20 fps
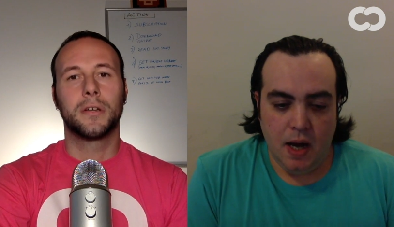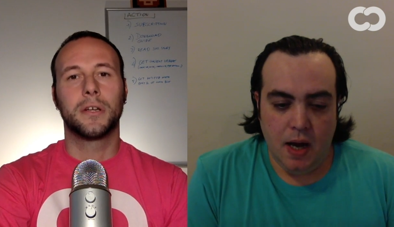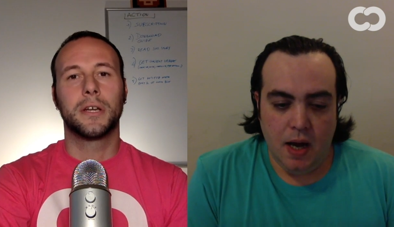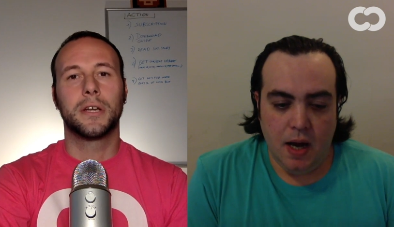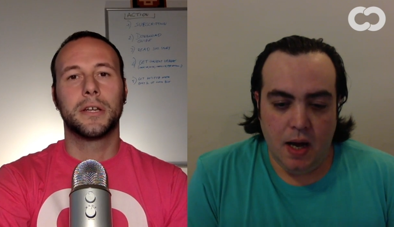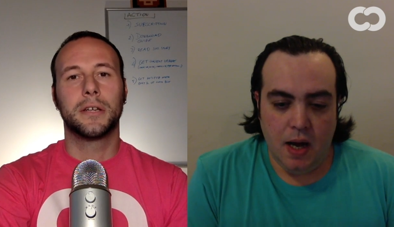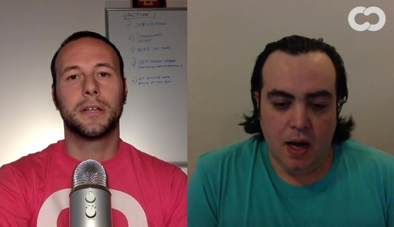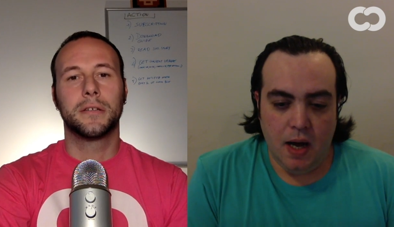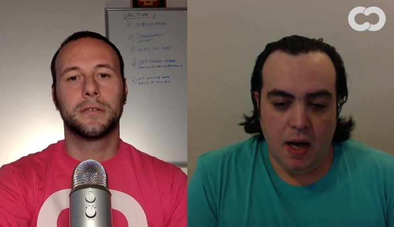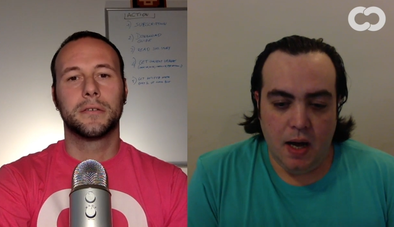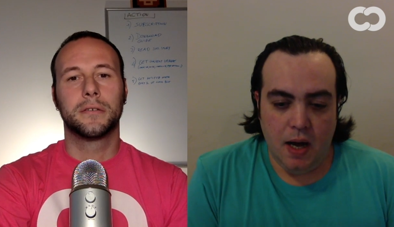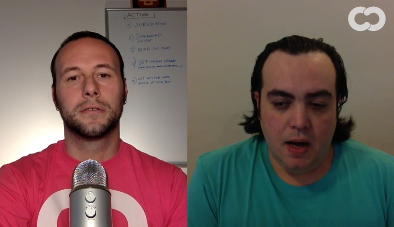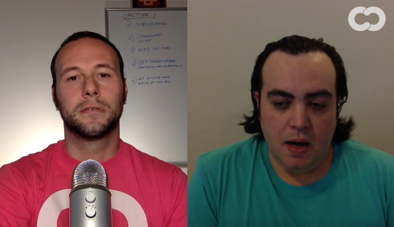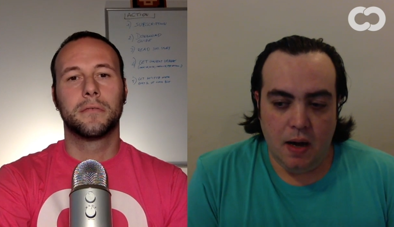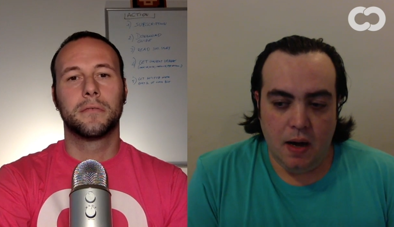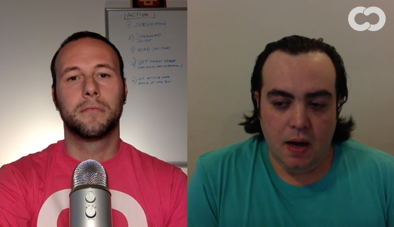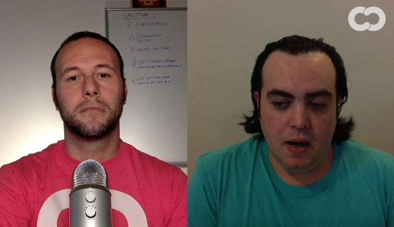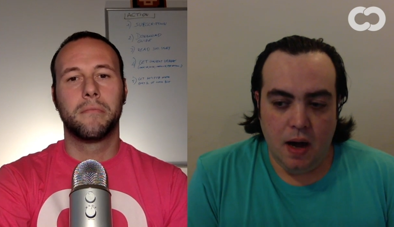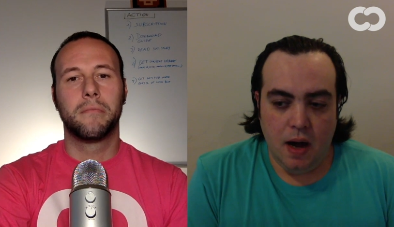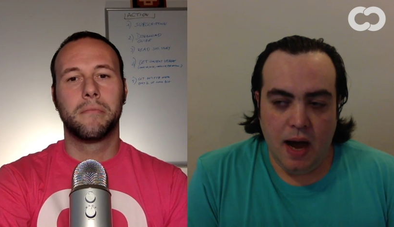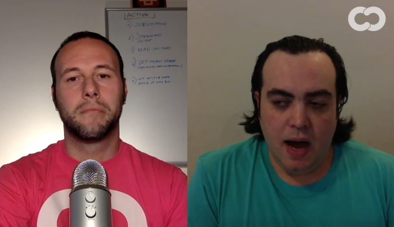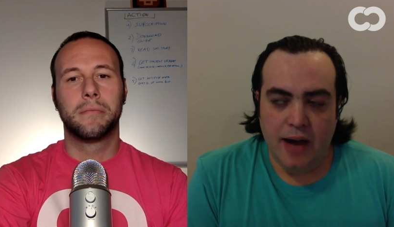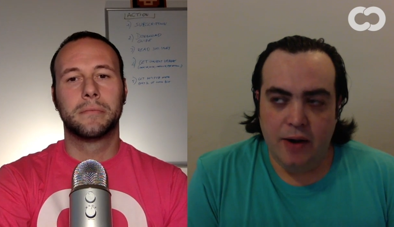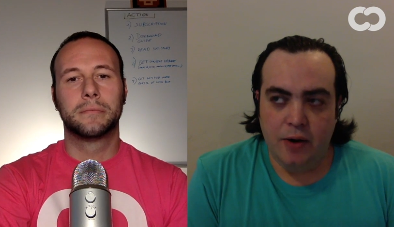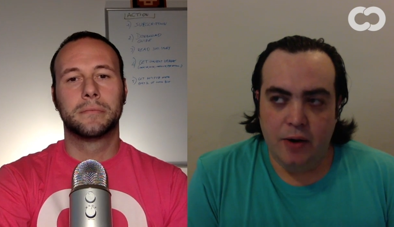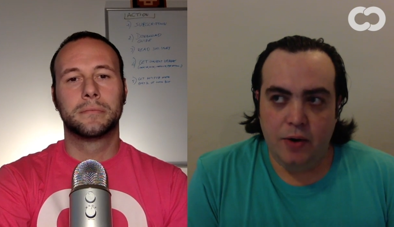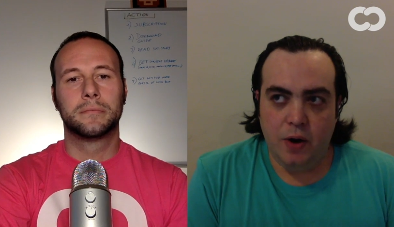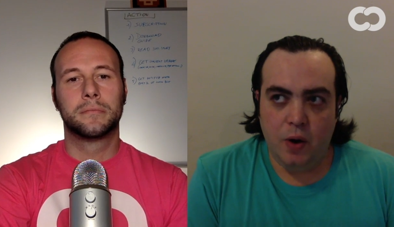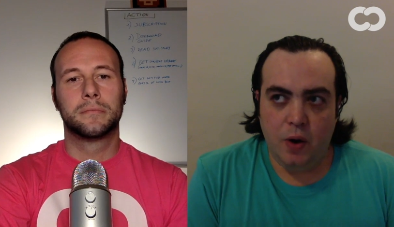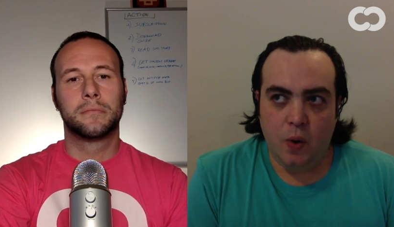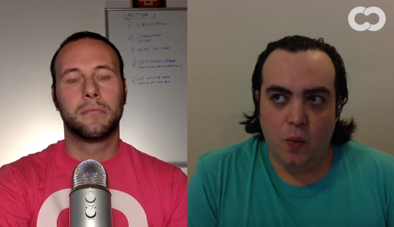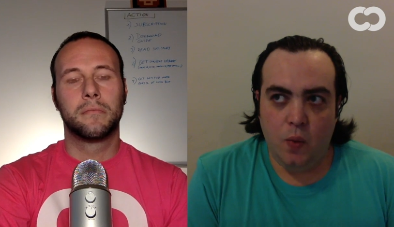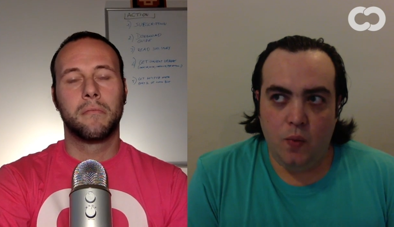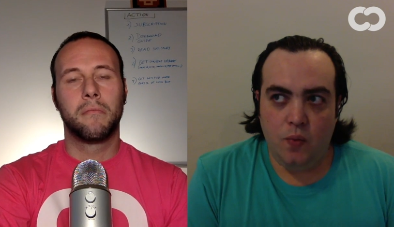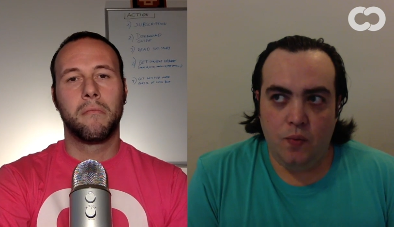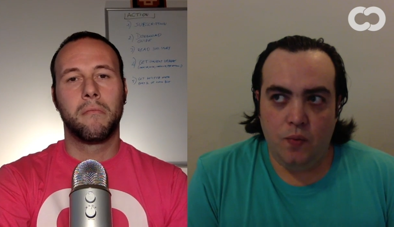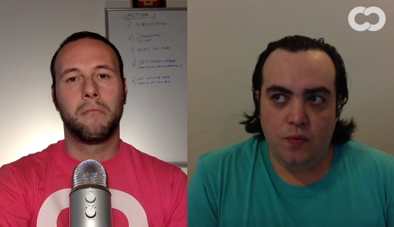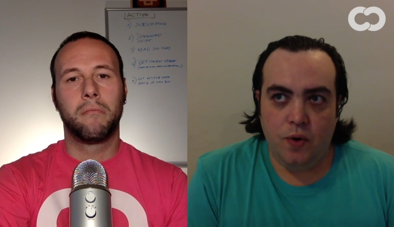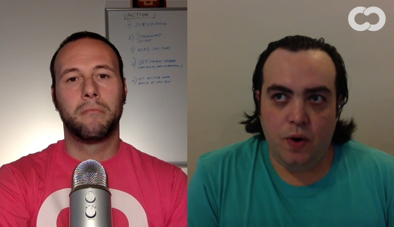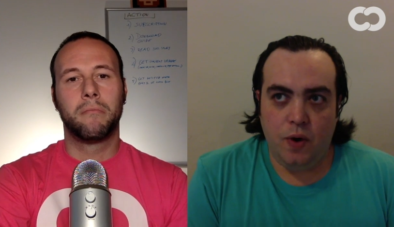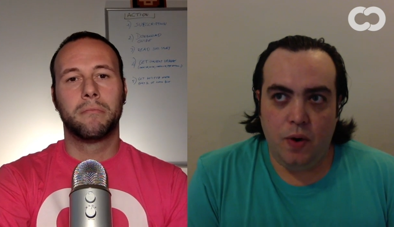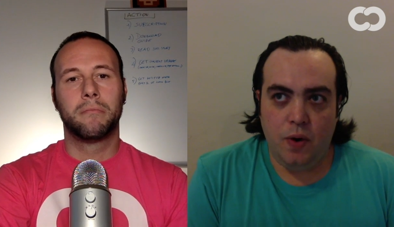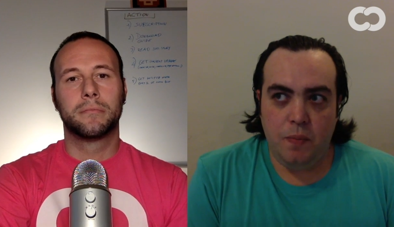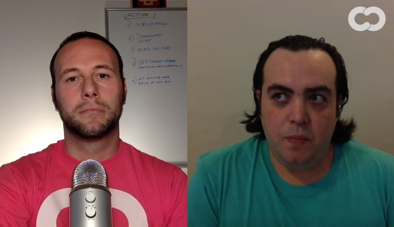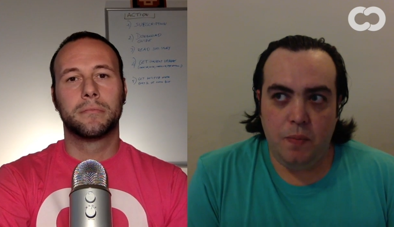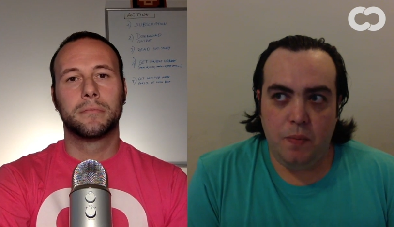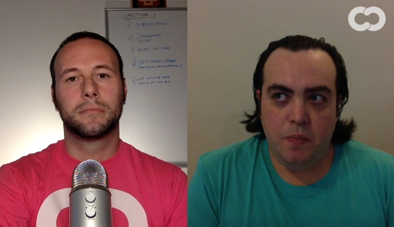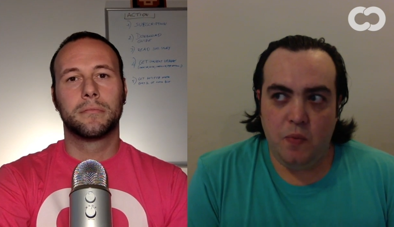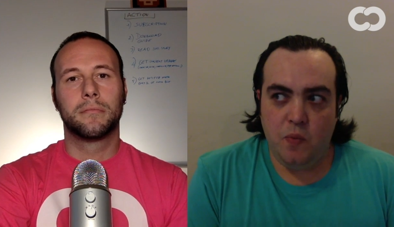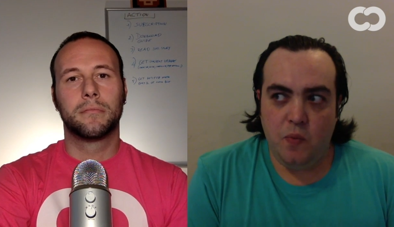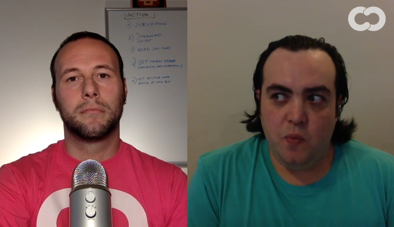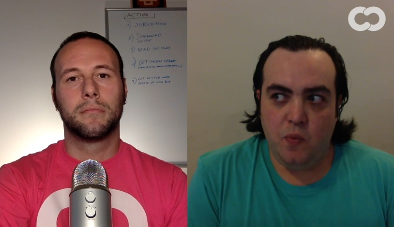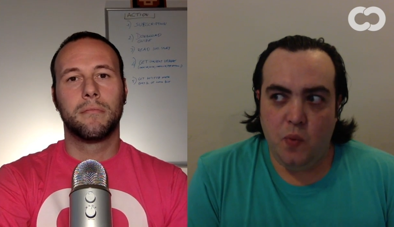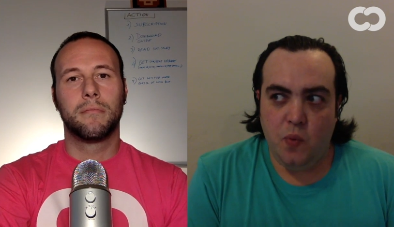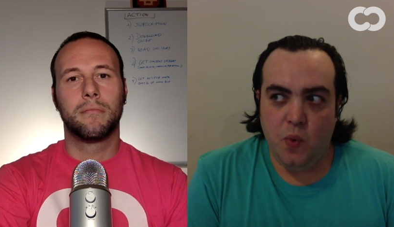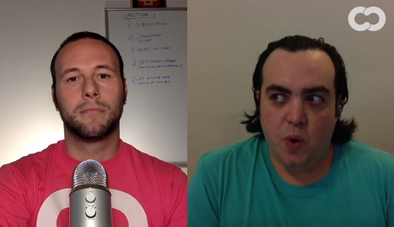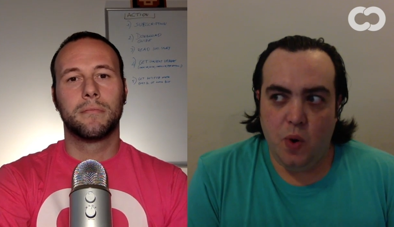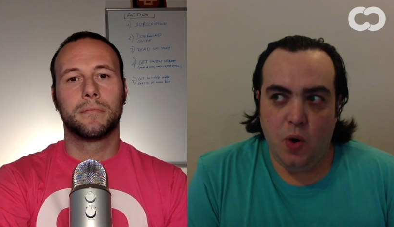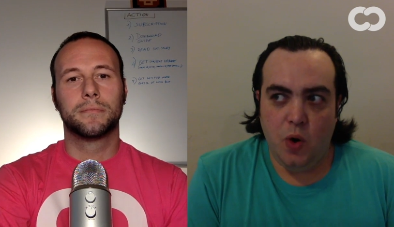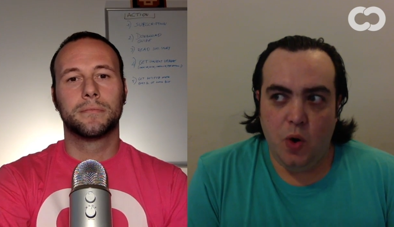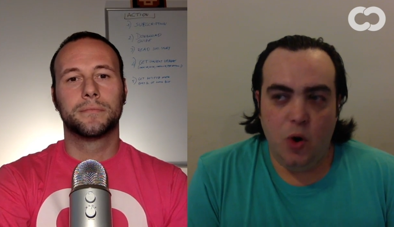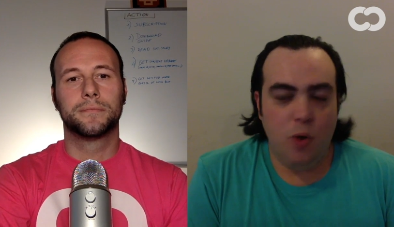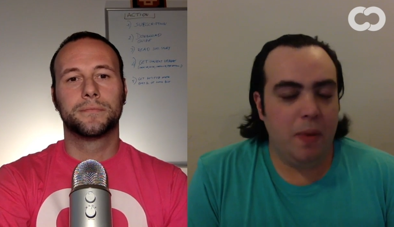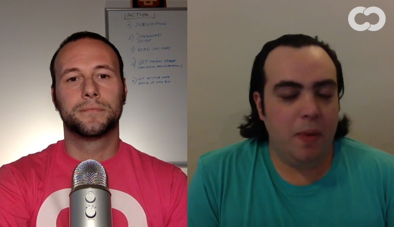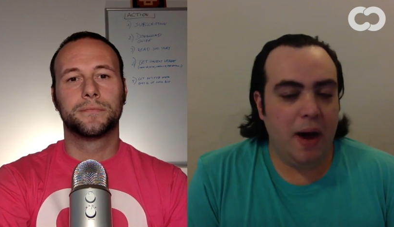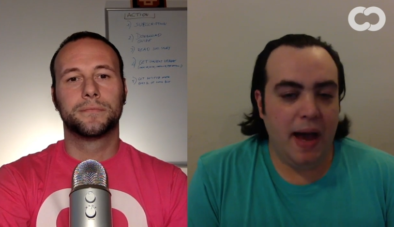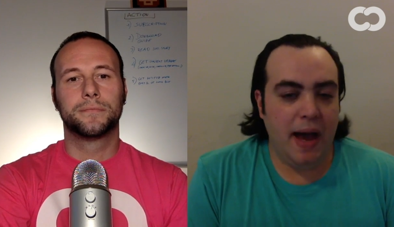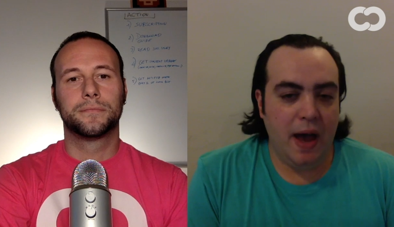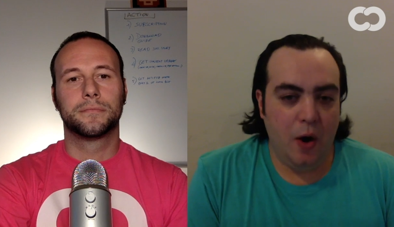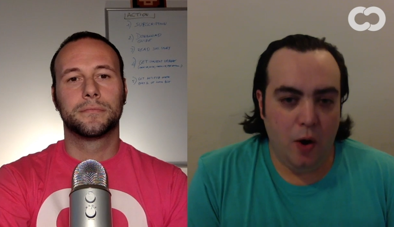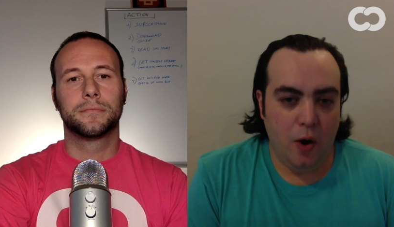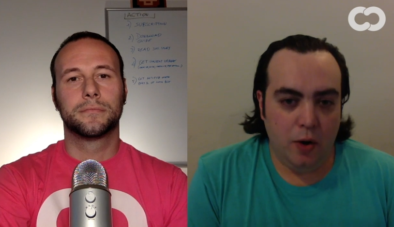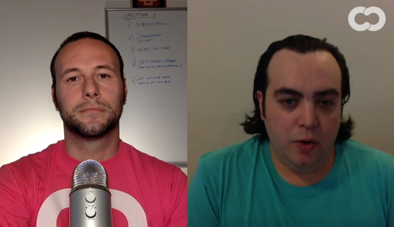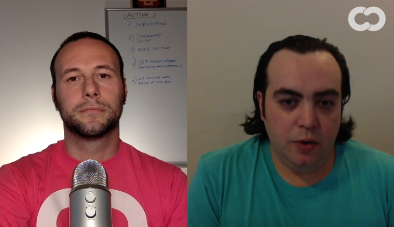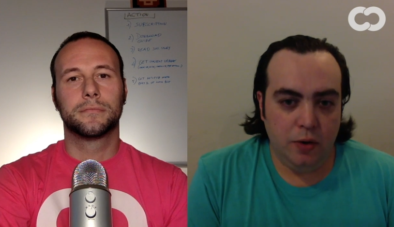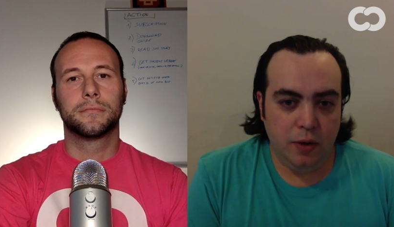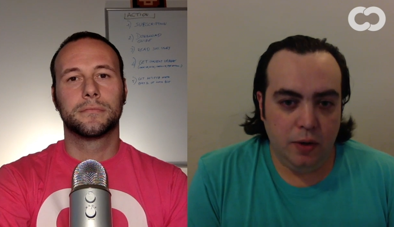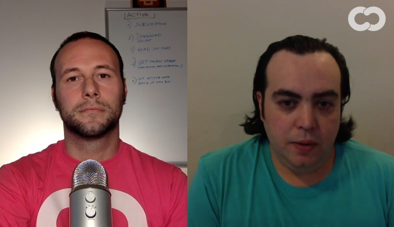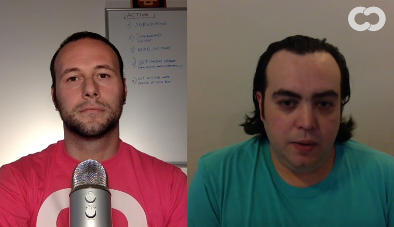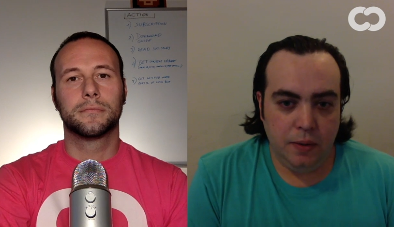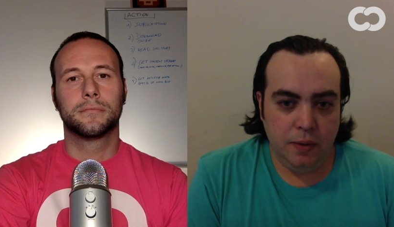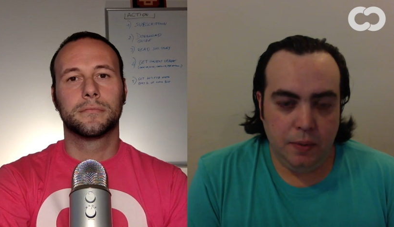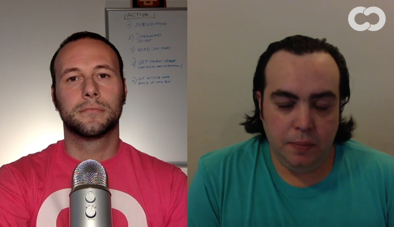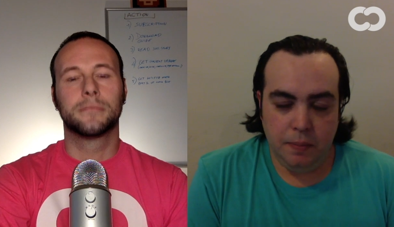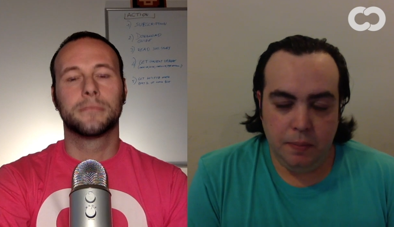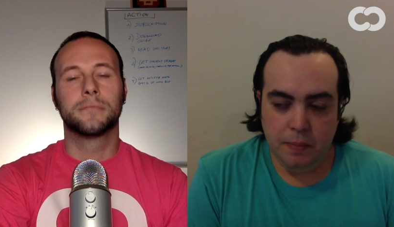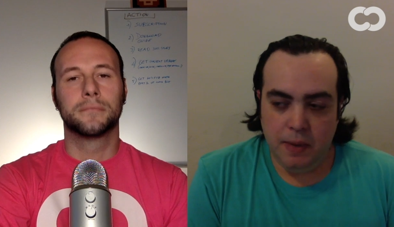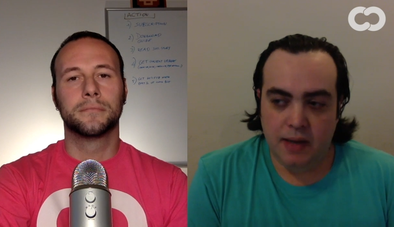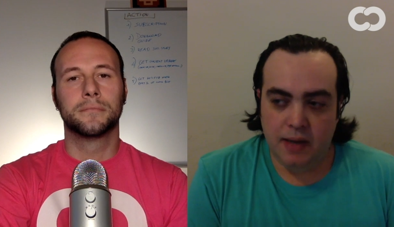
Speaker 1: Uh, I don't know from whom I heard Mm-hmm.